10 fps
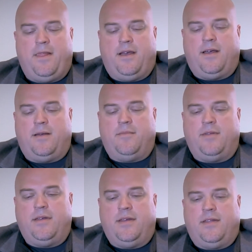
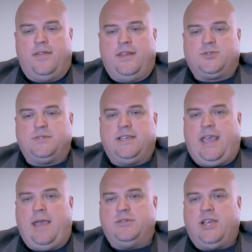um, this was a
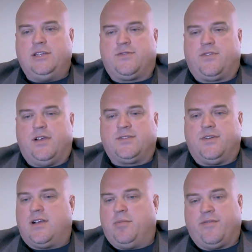game changer for us
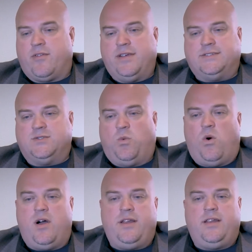for a couple different reasons
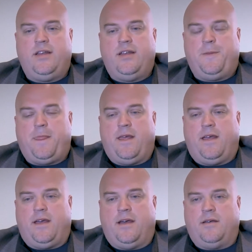one
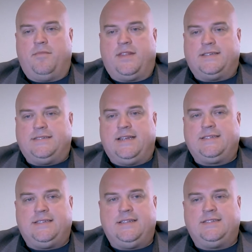um, the
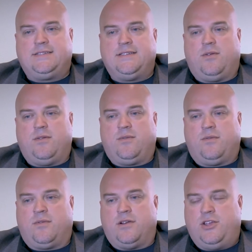citizens
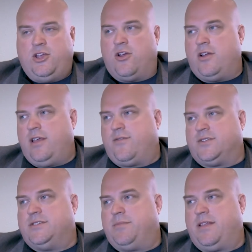were yearning
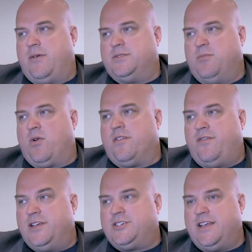for something that was more
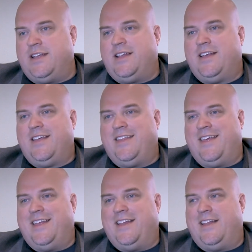efficient
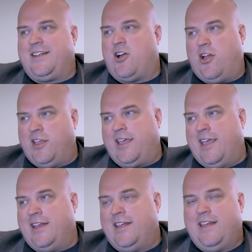than calling
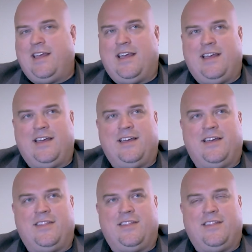in uh,